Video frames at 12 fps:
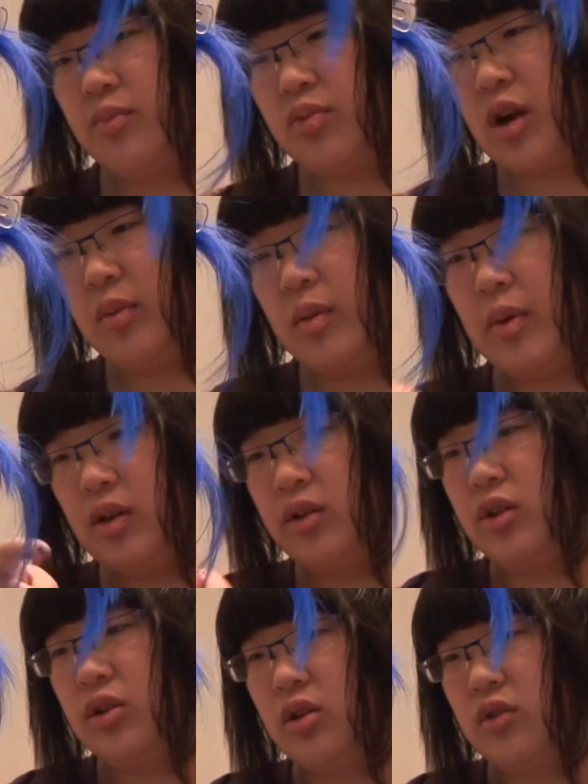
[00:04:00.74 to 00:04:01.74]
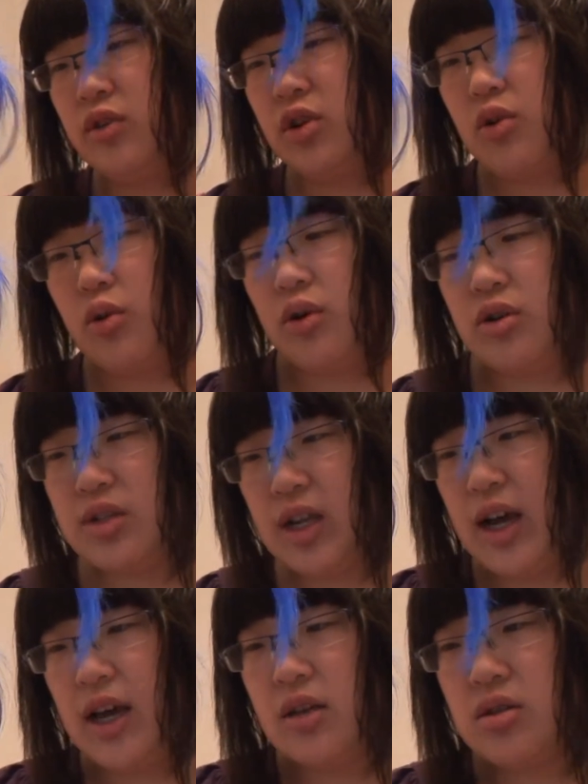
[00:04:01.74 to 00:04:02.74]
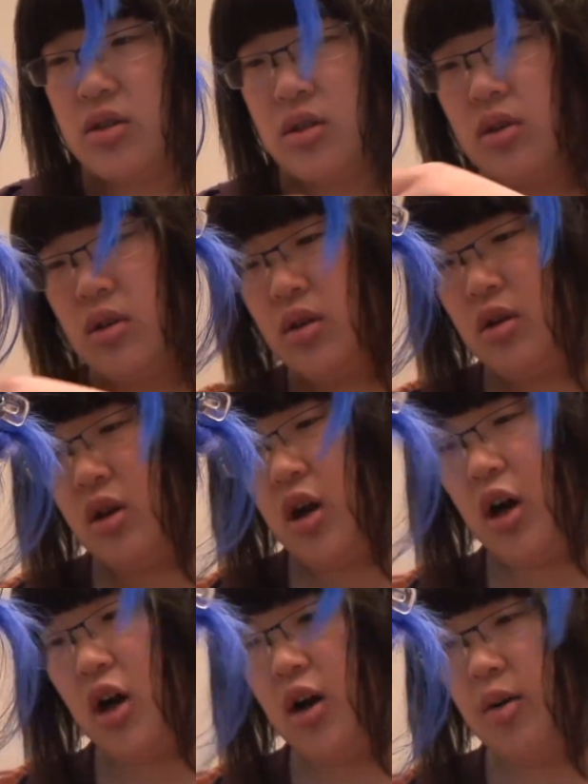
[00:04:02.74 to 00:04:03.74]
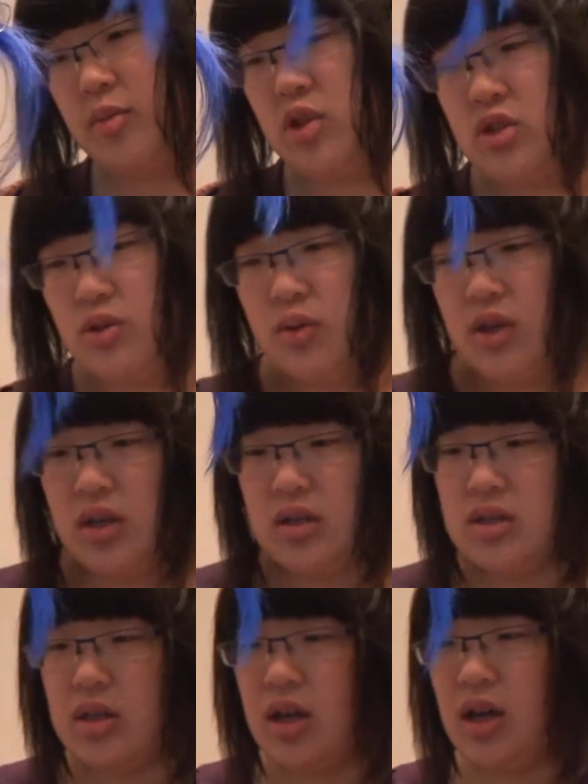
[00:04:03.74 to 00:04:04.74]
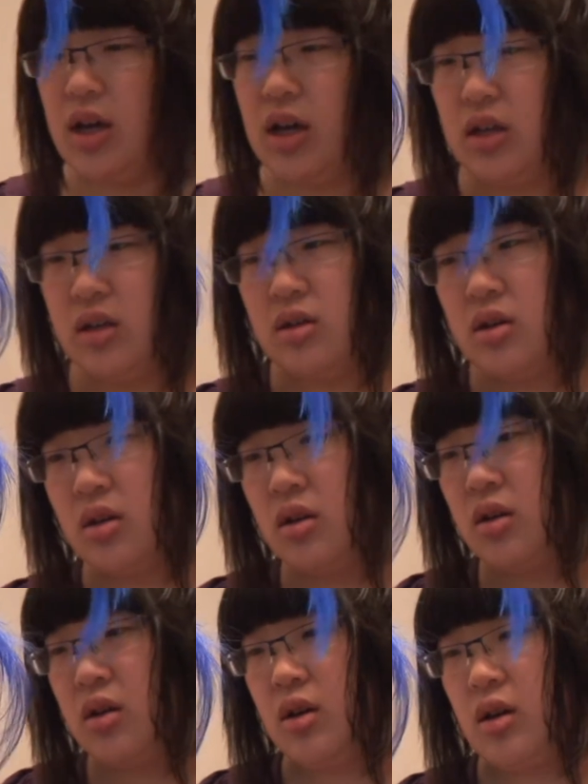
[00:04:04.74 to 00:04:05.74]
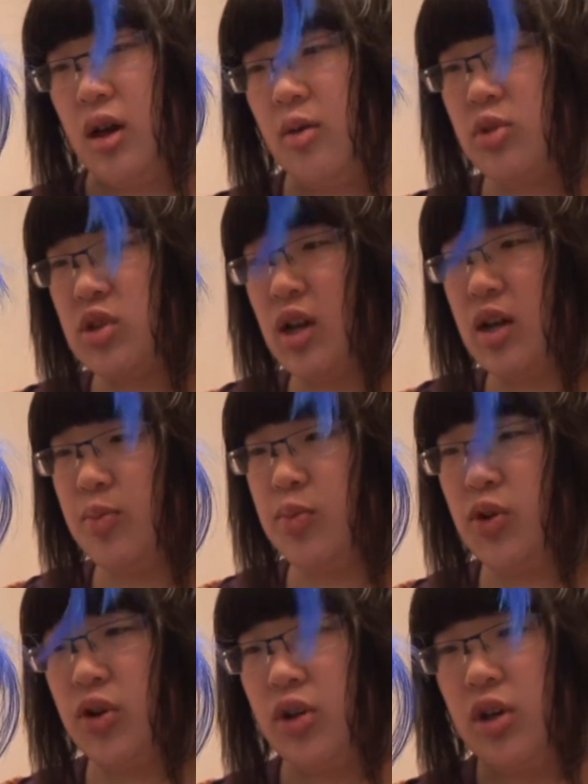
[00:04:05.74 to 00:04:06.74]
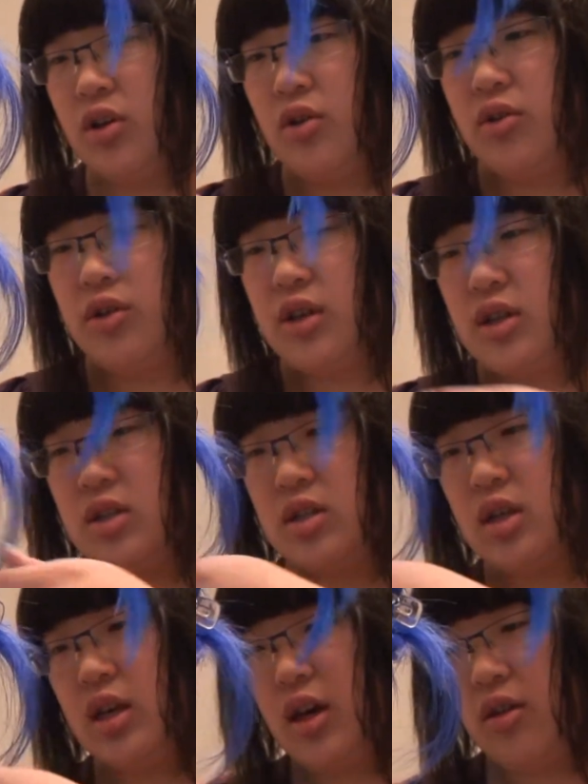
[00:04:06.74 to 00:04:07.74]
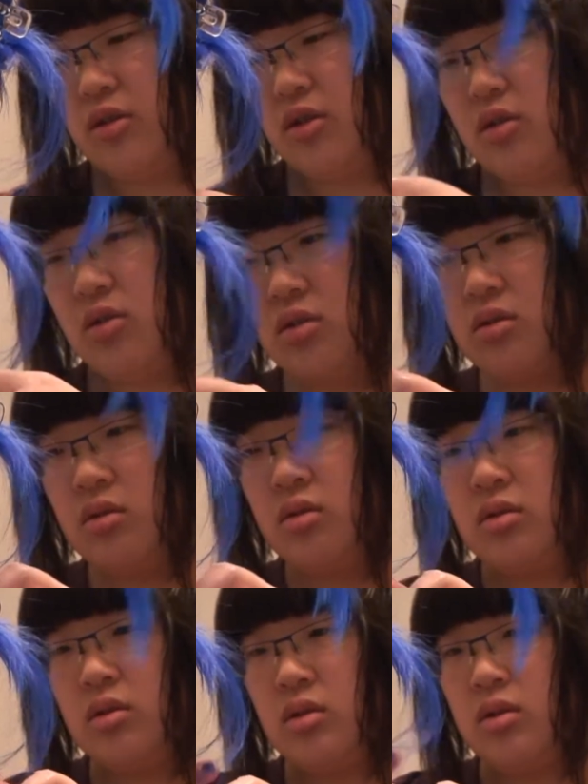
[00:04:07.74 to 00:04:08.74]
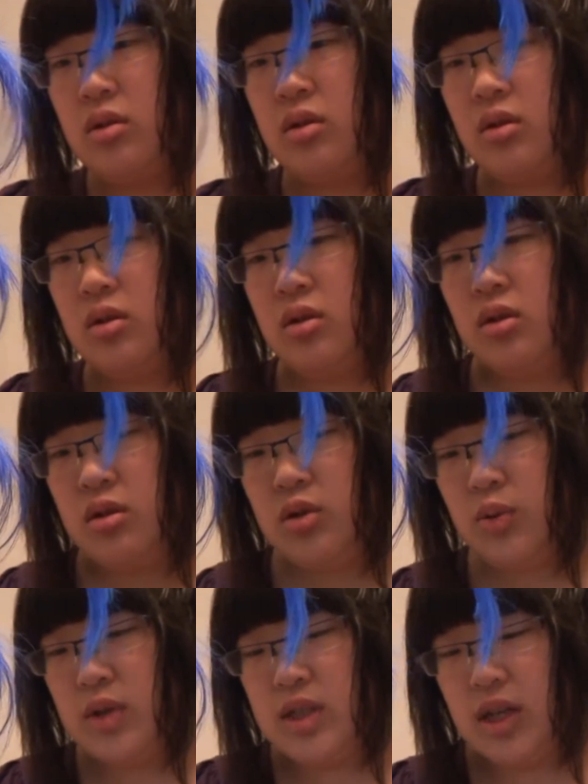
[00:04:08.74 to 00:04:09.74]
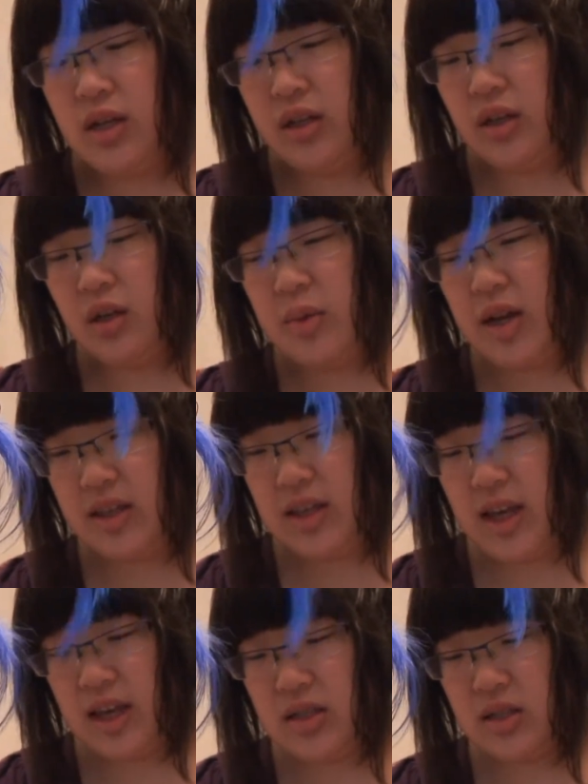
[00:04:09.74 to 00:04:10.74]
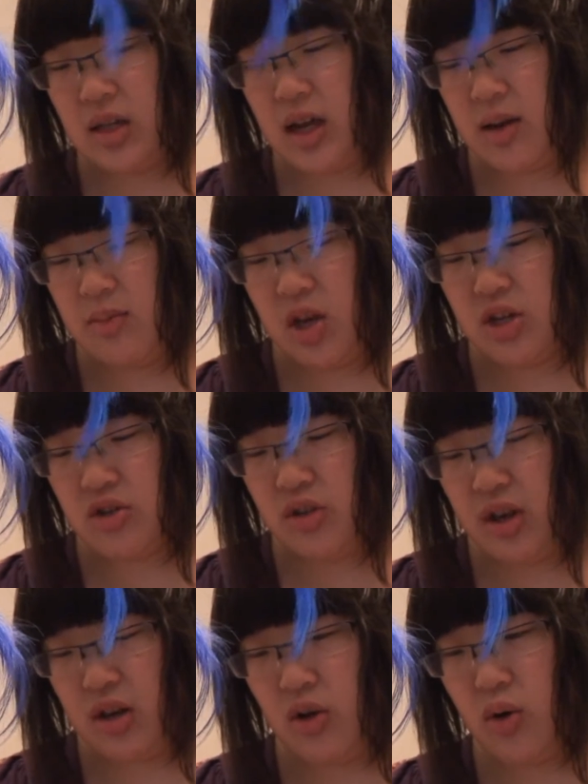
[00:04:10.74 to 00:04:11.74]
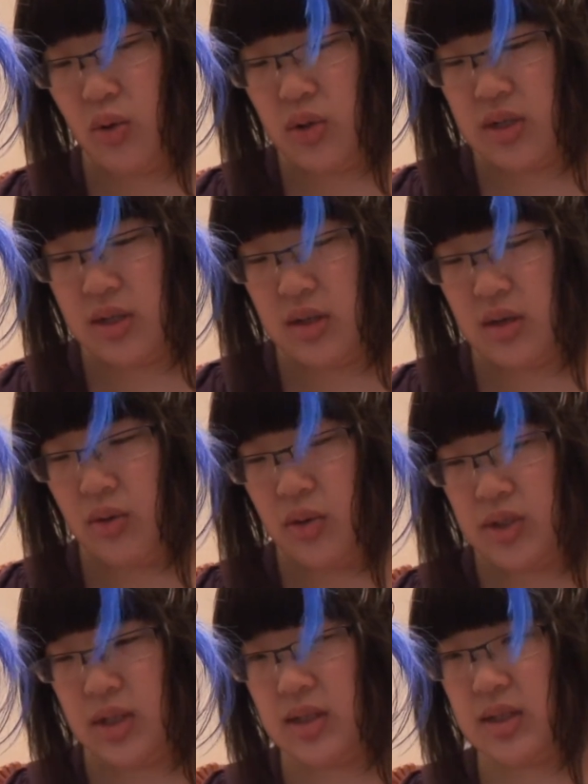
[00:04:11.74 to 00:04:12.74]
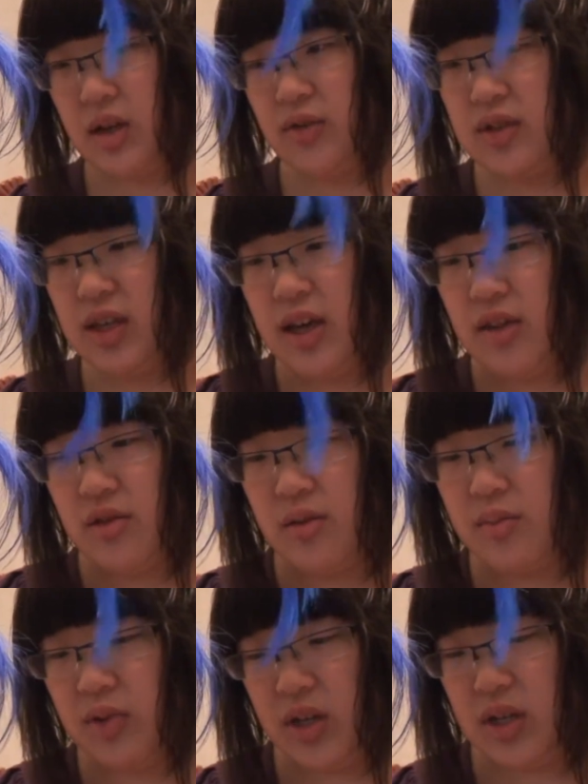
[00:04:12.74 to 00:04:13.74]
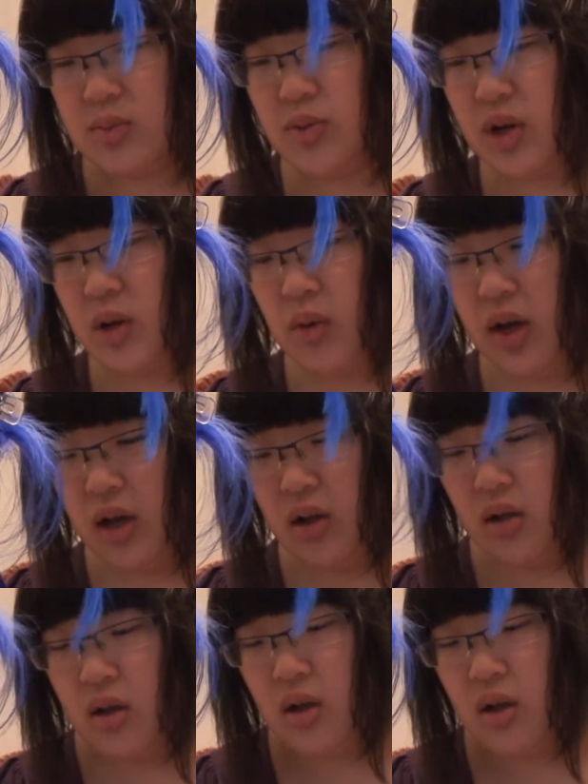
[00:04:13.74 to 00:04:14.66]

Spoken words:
probably about a little over a quarter size, to do this, and I'm just kind of pulling all these together, twisting it a little bit at the ends to kind of make sure that it holds itself together in place pretty well.